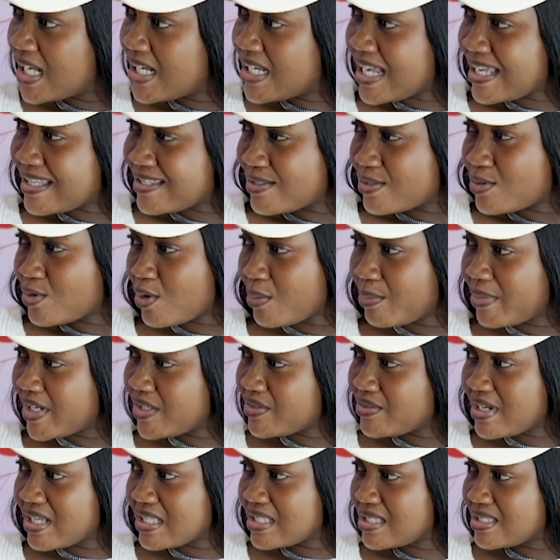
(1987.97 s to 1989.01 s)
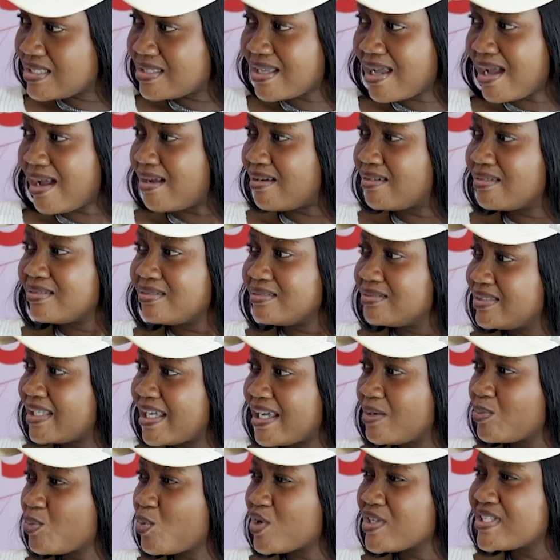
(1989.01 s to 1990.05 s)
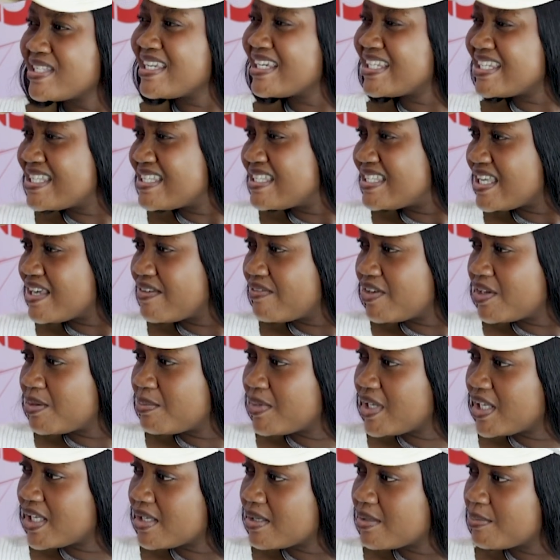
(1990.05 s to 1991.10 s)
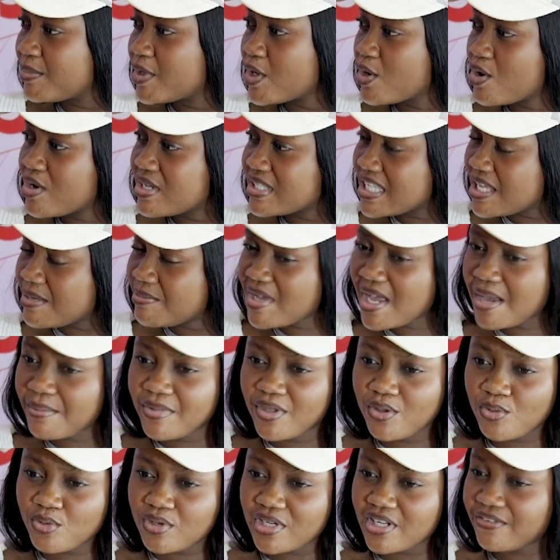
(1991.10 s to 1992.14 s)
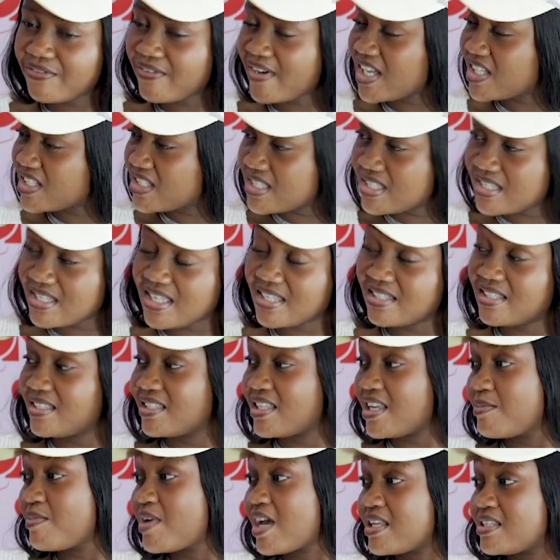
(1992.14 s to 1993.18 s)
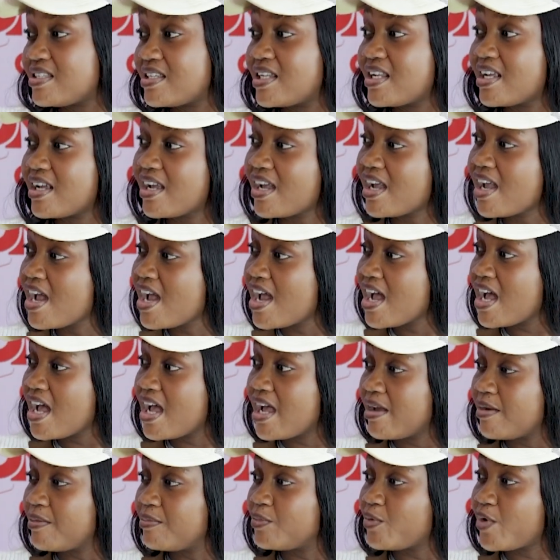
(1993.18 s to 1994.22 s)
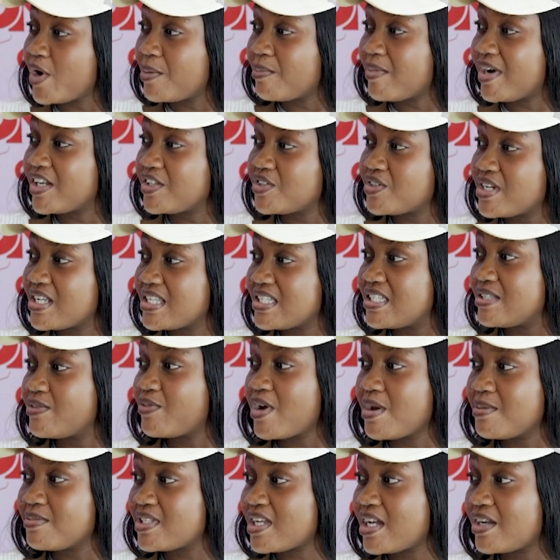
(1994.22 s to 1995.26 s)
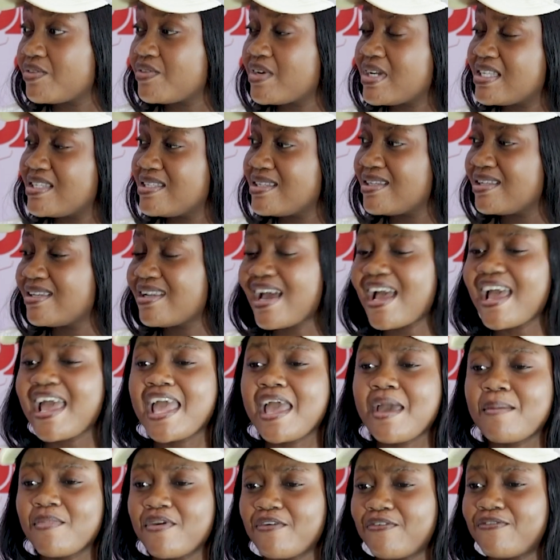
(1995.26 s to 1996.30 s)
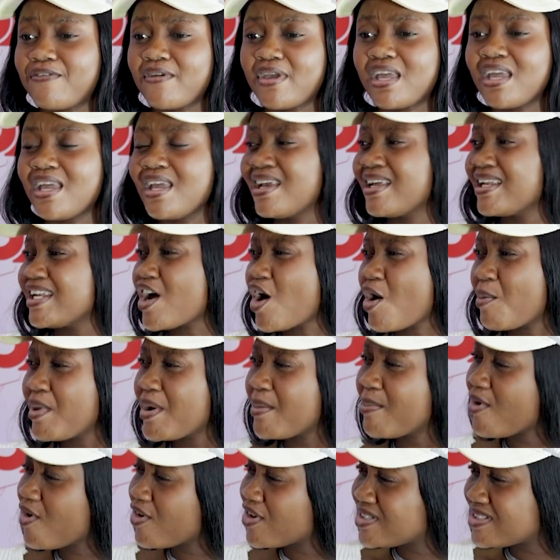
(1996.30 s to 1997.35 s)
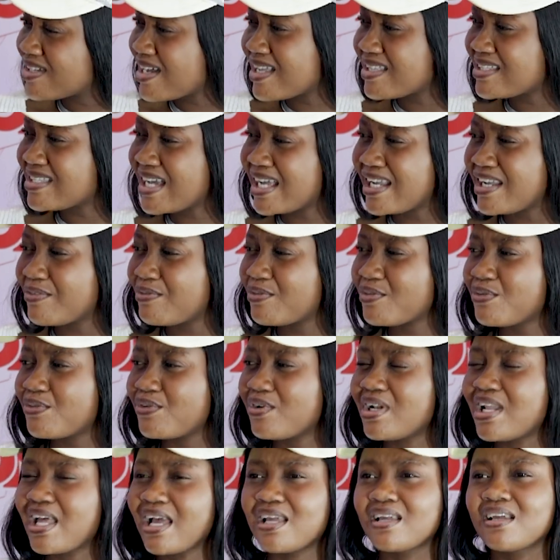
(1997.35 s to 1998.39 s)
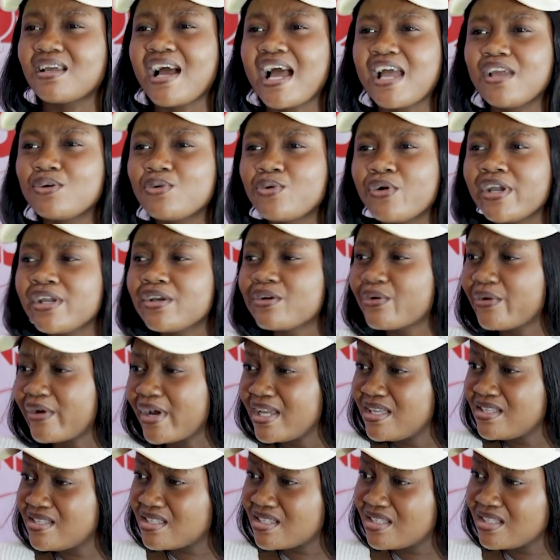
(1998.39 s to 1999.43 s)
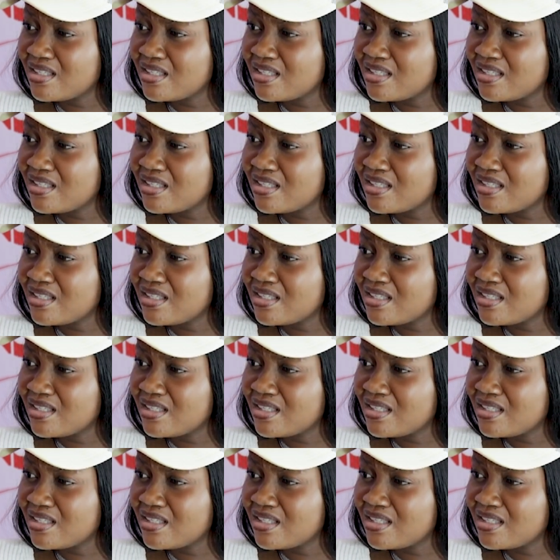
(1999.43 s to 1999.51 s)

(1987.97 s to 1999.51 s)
Nasty or bed dresses are. Then was he deceiving me? Yeah. Because he be a me who in the fashion sense. He be a said the Rem address, Rem's address. He not AMF. Now be boy shout out. The people are like, are you going crazy?